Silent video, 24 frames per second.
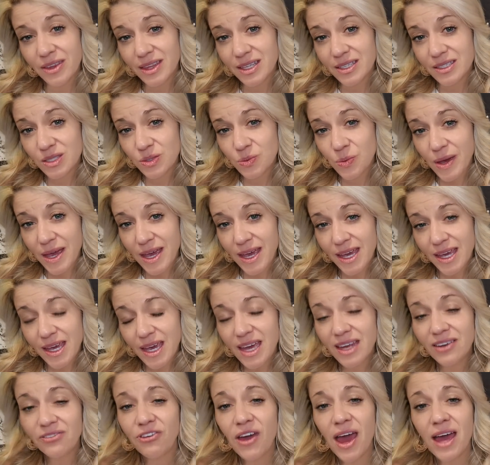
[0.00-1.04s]
this way.
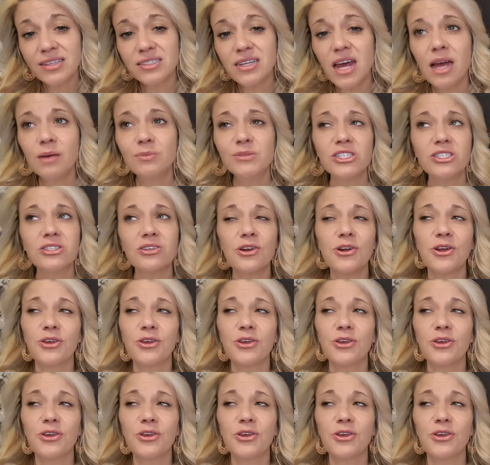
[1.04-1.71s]
In fact, I'm just going to